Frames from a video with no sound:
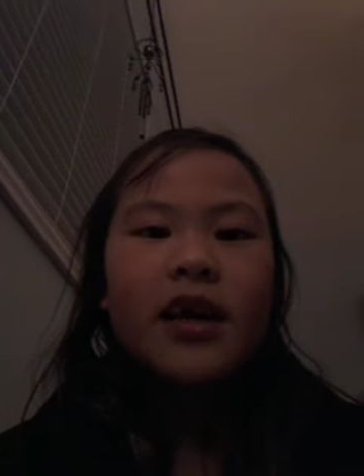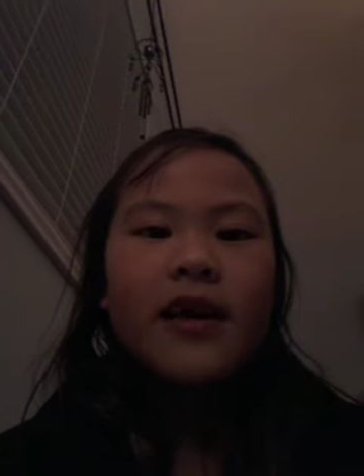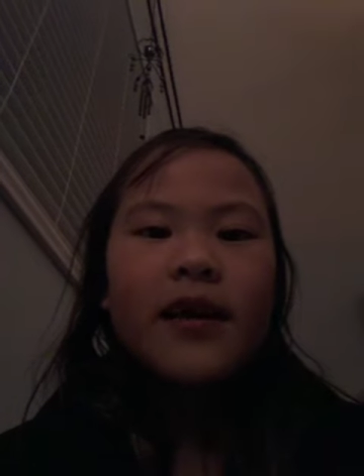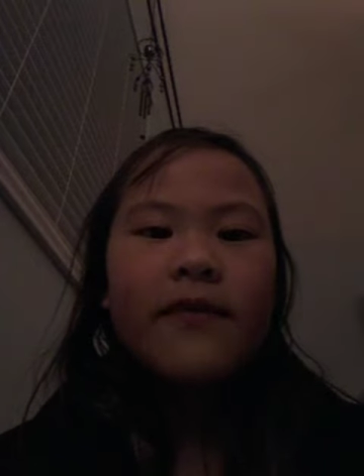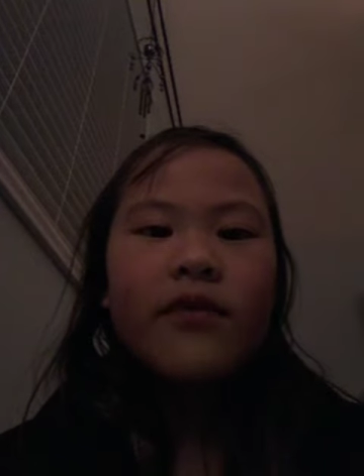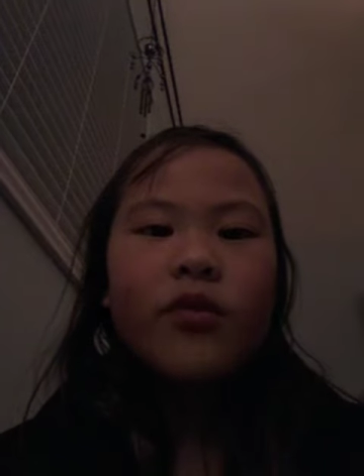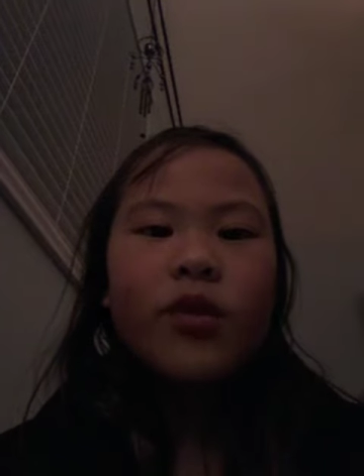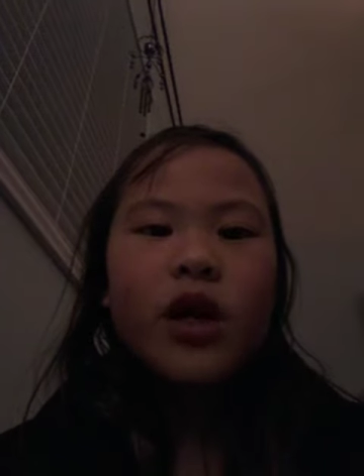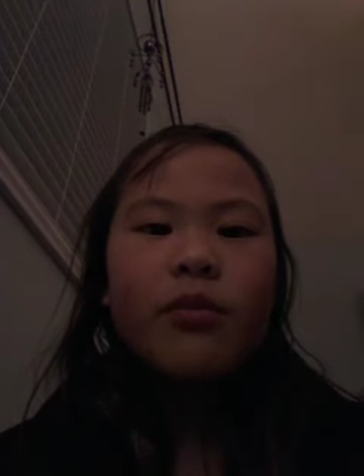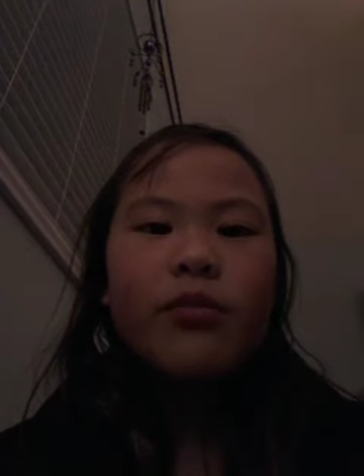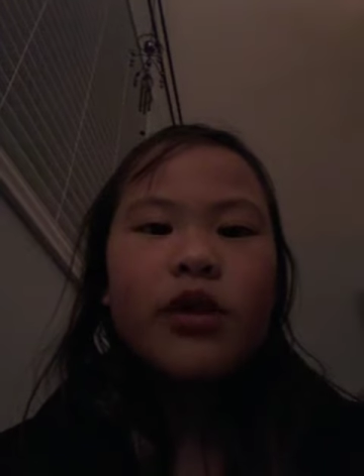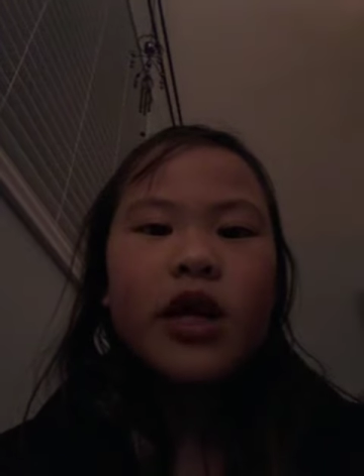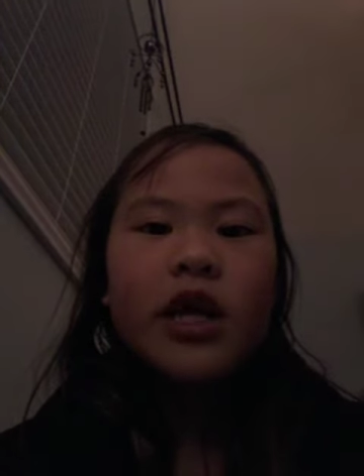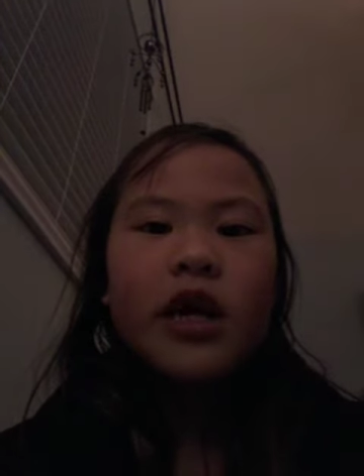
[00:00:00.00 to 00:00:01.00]
If you want a
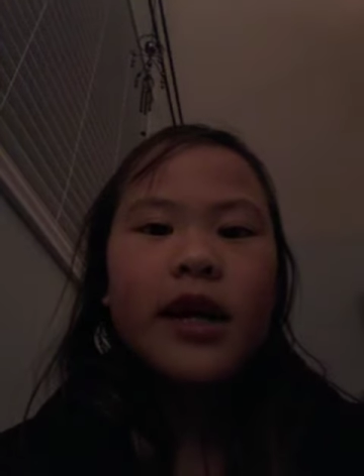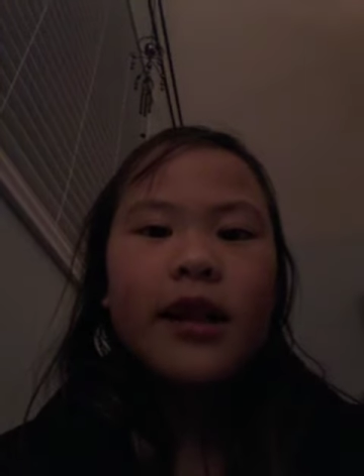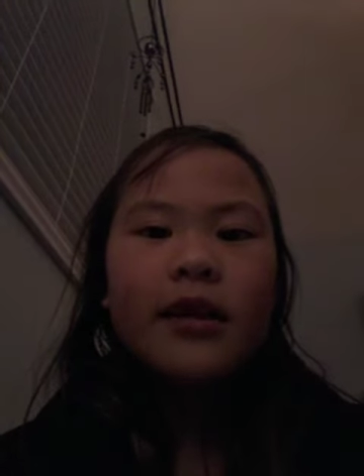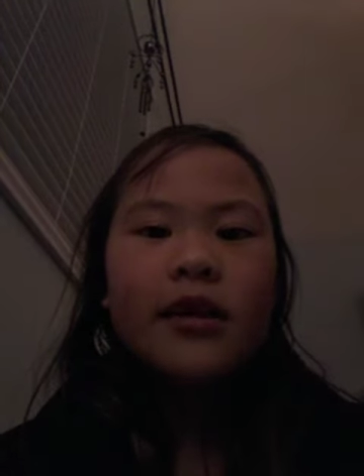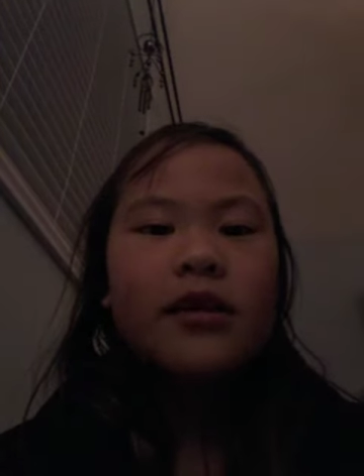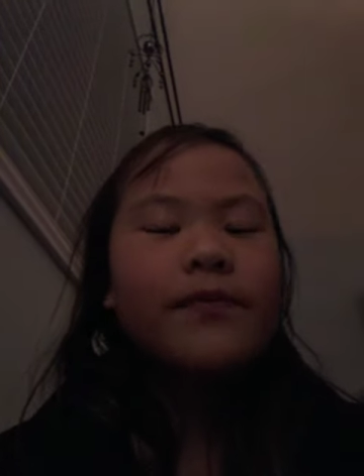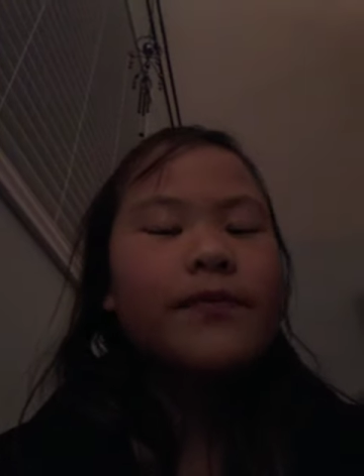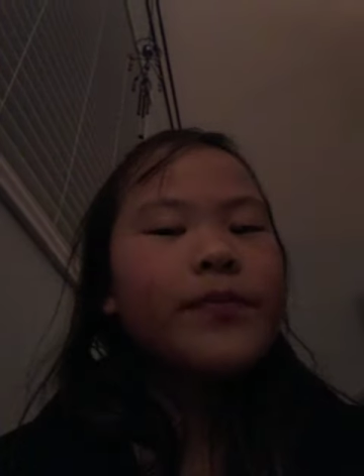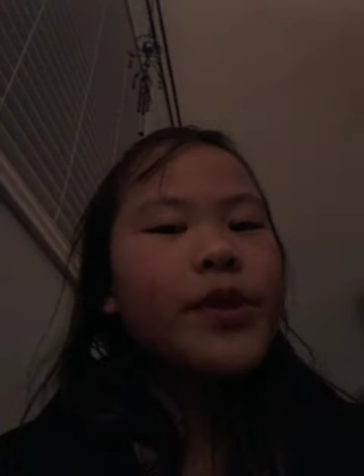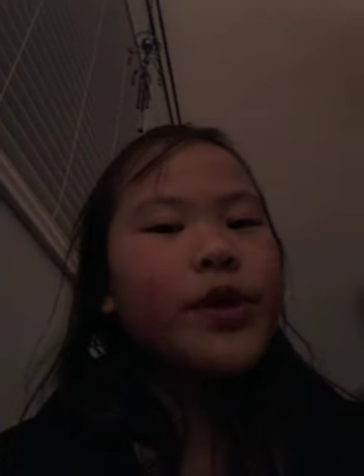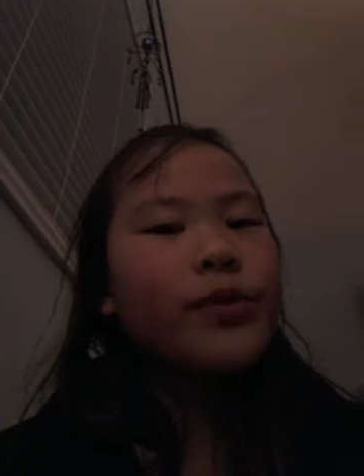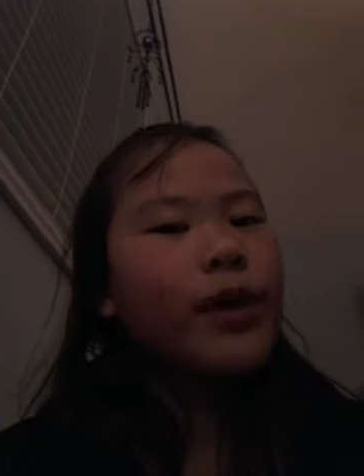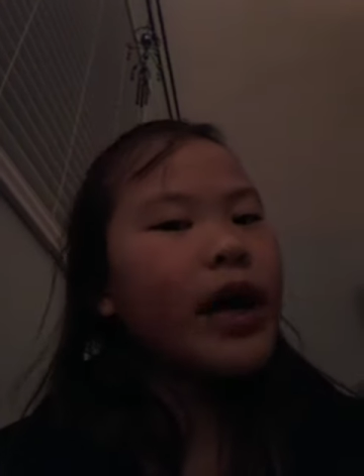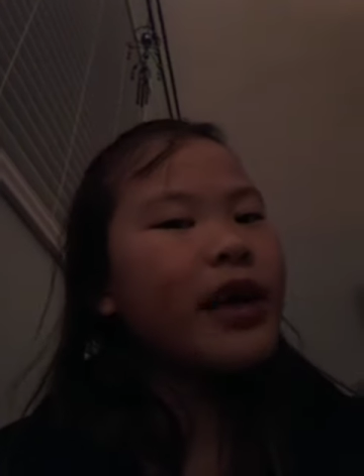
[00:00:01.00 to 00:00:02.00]
pretty color,
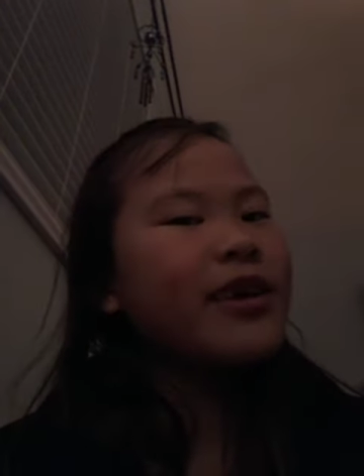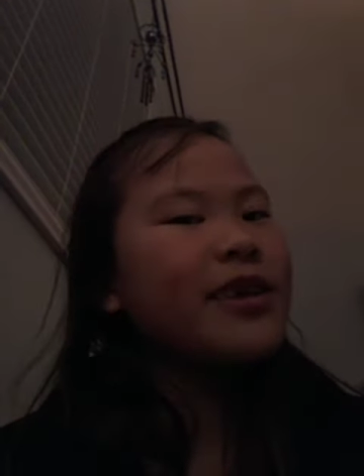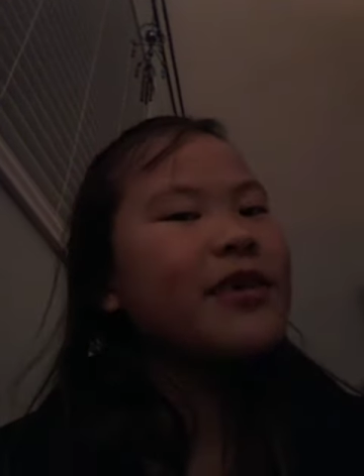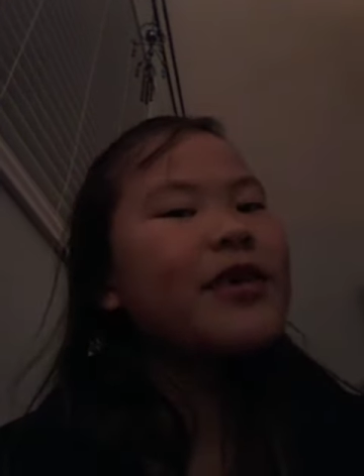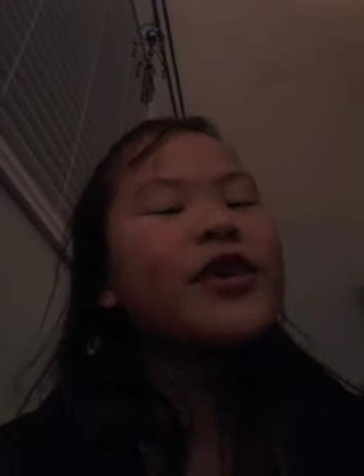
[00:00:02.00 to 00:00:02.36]
you better